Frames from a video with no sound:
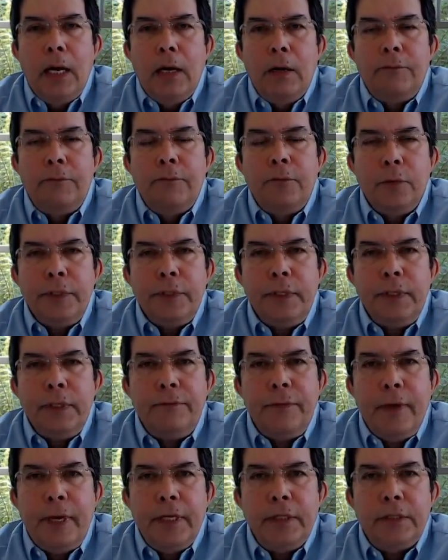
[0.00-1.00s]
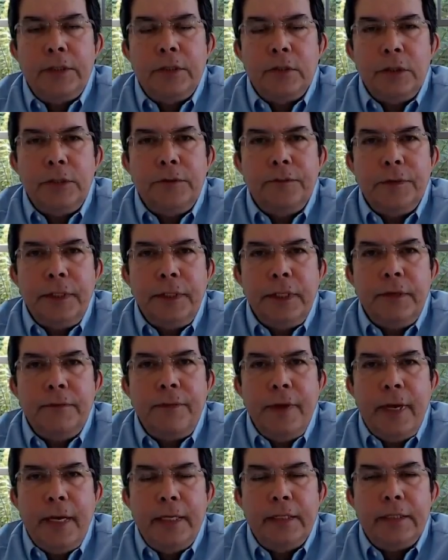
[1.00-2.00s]
For the event, search for the
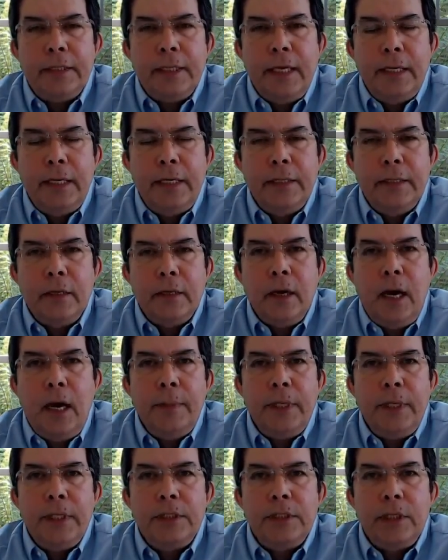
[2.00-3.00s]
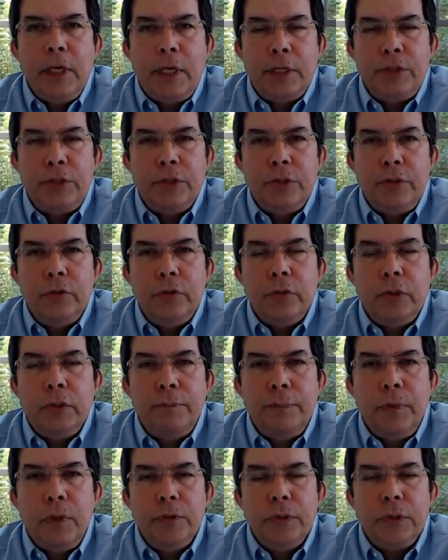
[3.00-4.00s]
event, and in the comments section you can
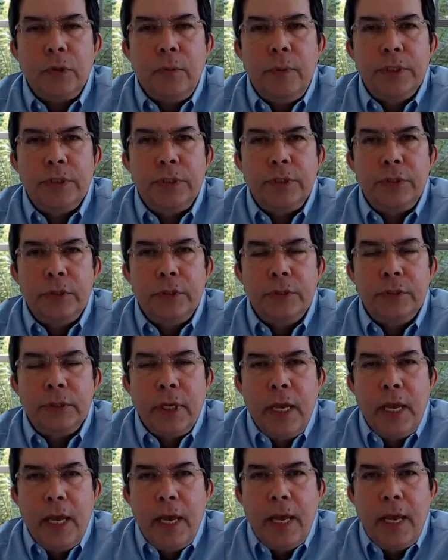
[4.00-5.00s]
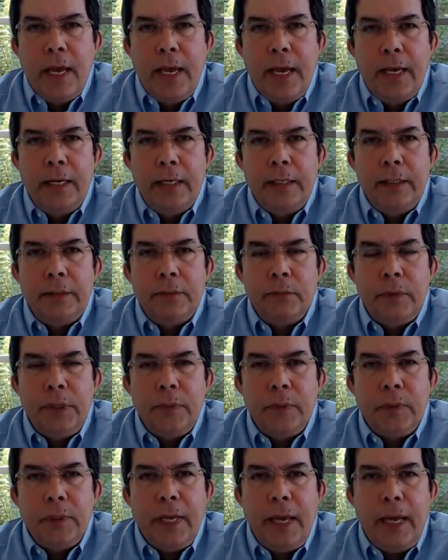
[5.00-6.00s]
post questions, and we
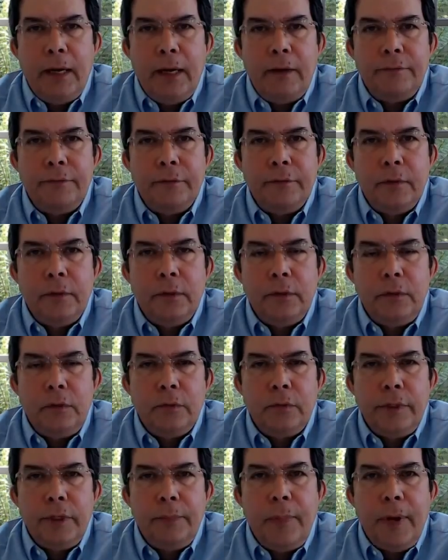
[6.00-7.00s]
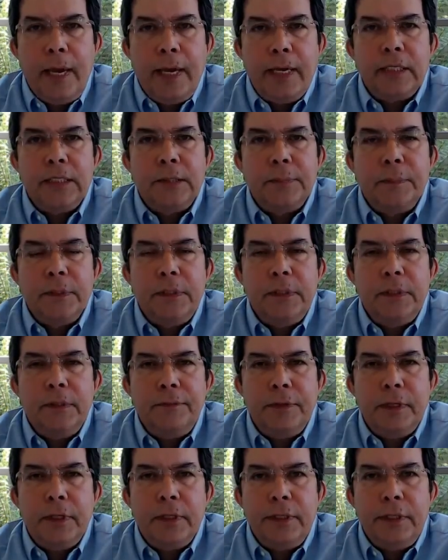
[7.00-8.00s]
will have Dori back
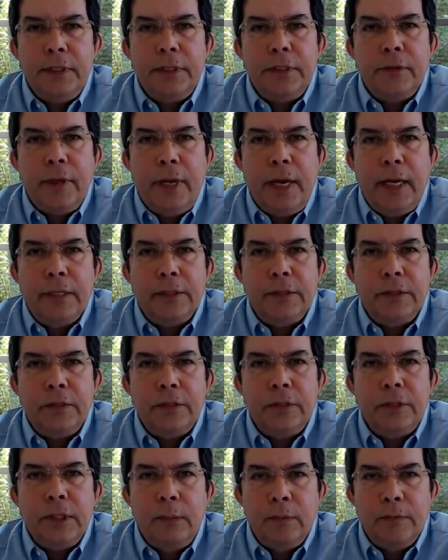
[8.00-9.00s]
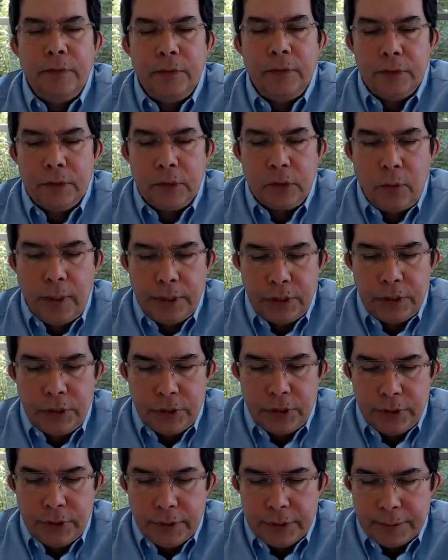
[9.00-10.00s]
specifically to answer some of those
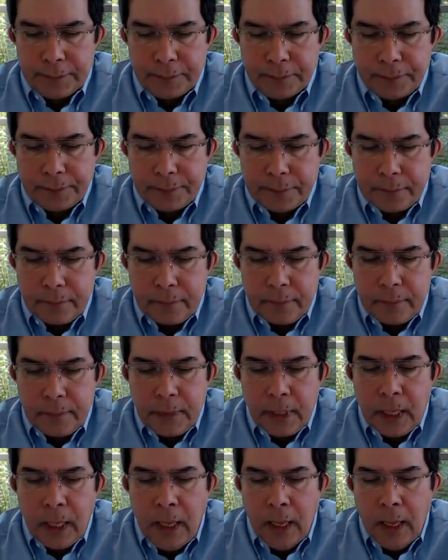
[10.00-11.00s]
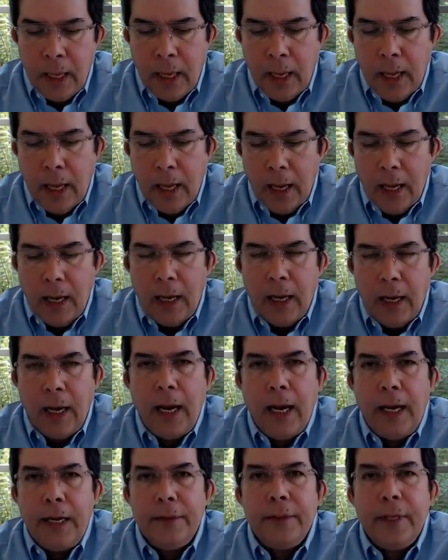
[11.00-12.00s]
questions.
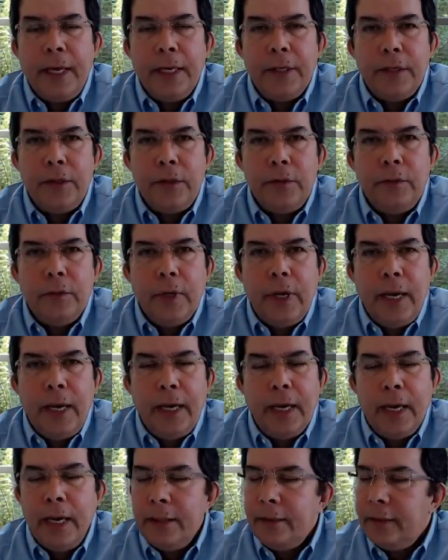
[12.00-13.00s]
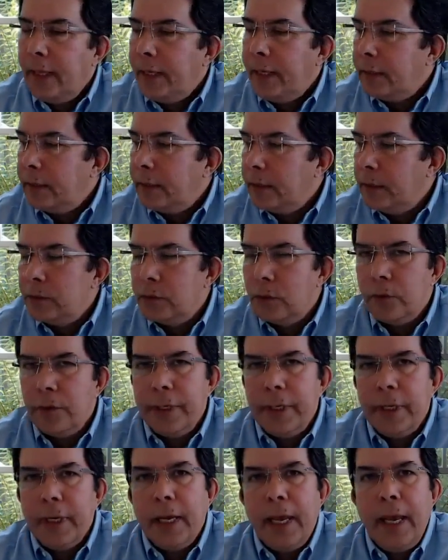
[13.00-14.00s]
I thank you, and I thank
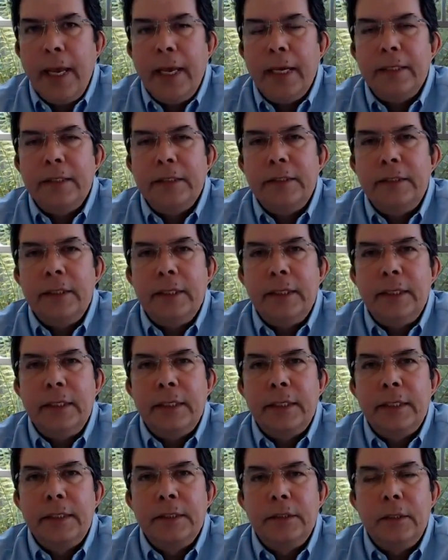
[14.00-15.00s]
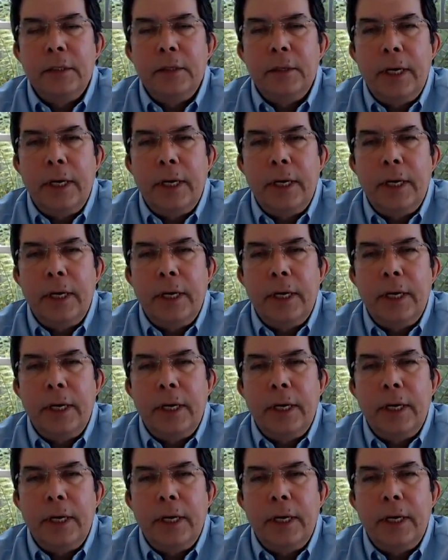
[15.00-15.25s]
Dori, and I